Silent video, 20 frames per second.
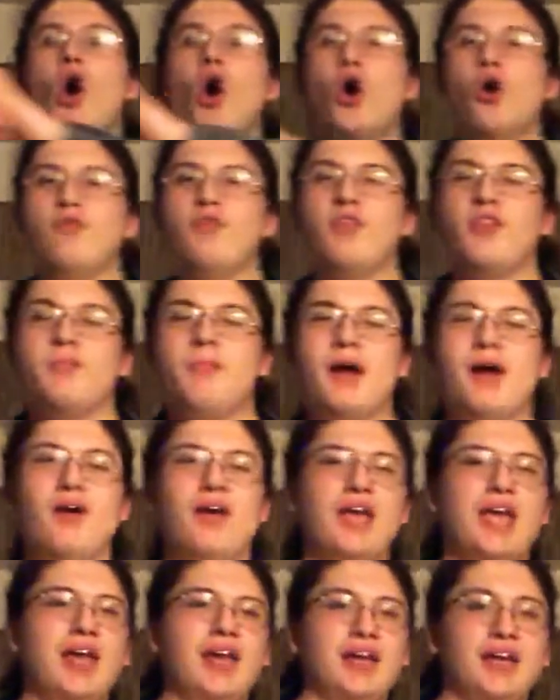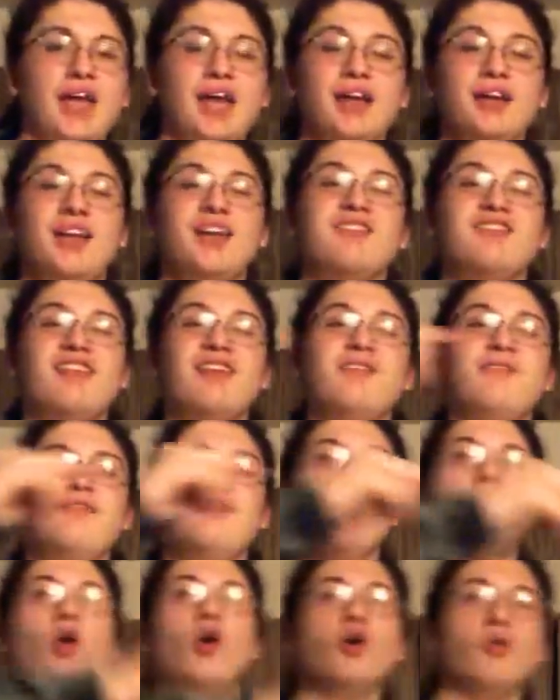over the barricade again because they
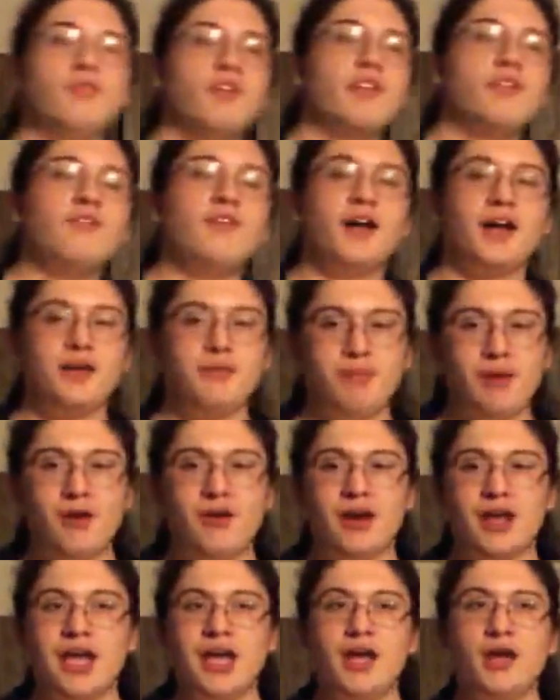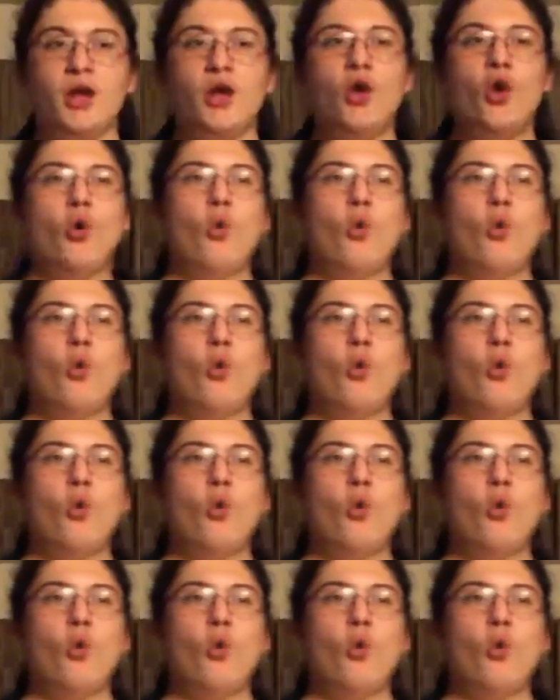fell over the fucking barricade